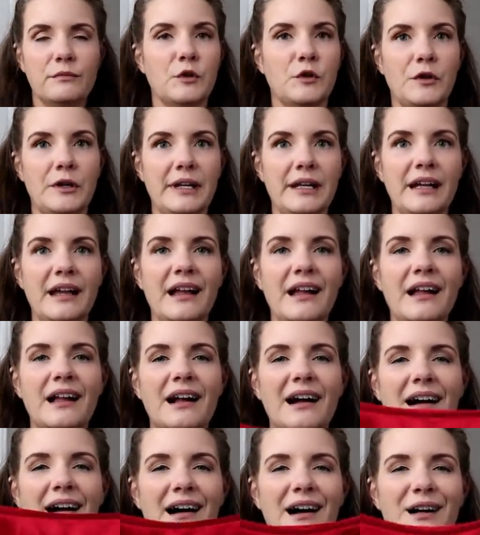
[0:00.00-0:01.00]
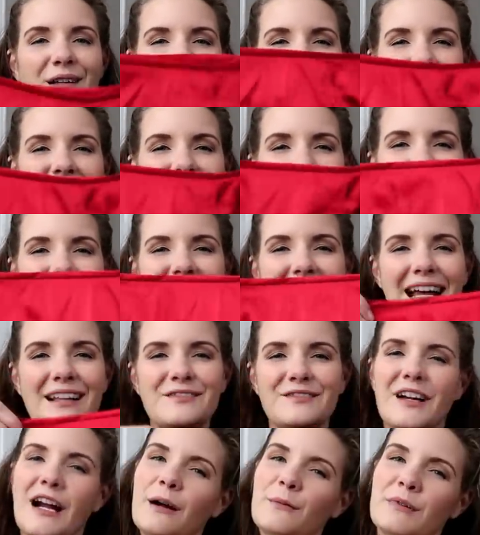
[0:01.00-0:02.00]
green, uh, red
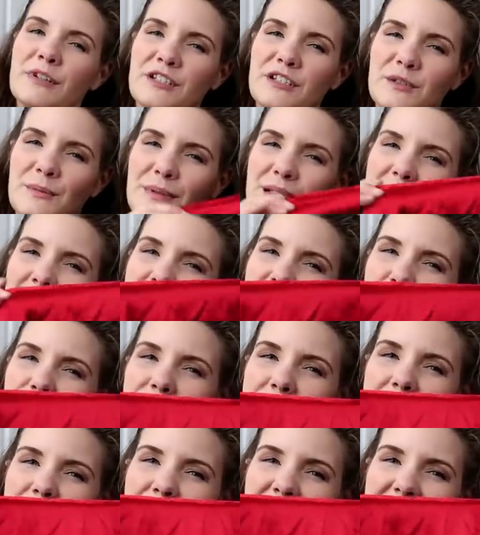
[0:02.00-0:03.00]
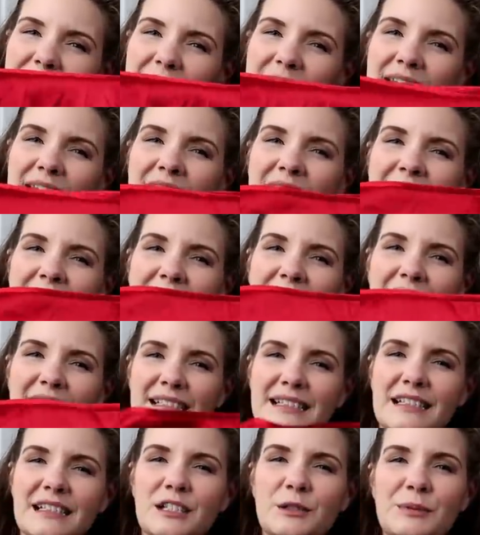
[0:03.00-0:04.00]
satin fabric just because it's Christmassy. Uh,
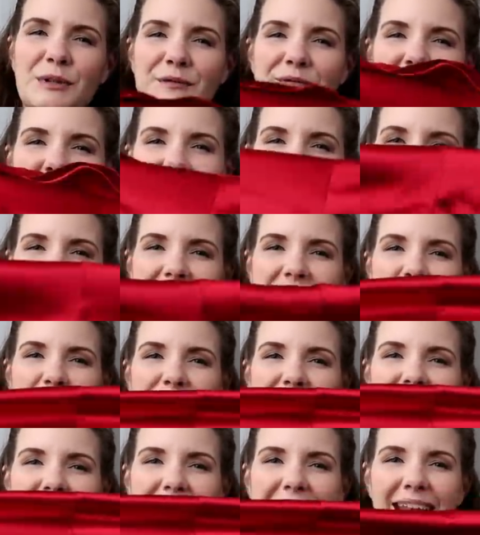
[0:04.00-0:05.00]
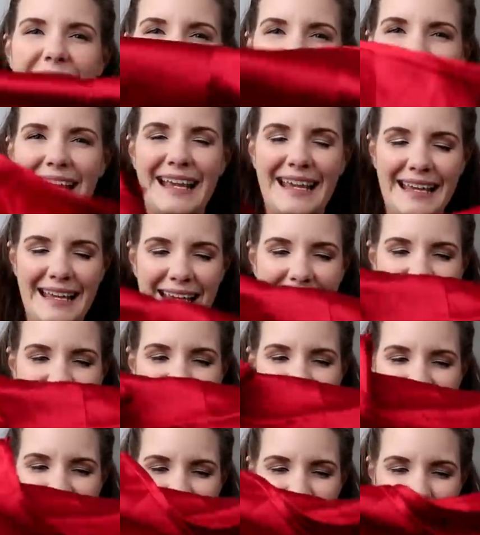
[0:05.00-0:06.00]
it's a little bit wrinkly. It's been sitting
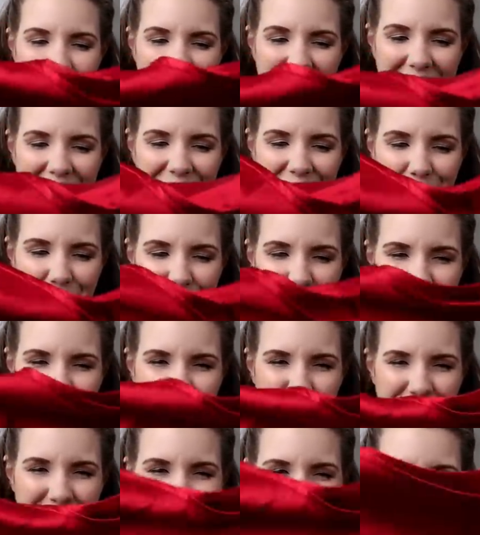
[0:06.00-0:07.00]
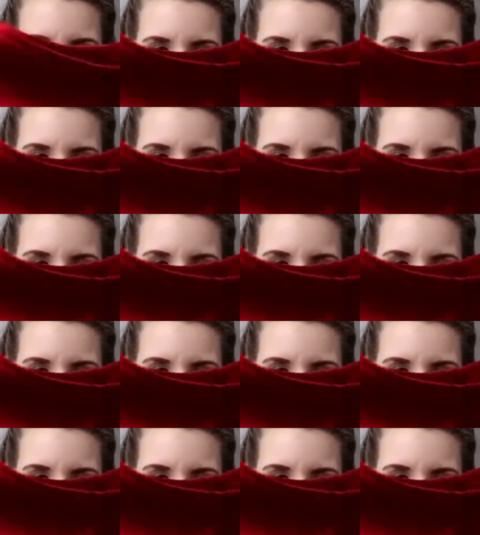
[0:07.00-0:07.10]
in my underwear drawer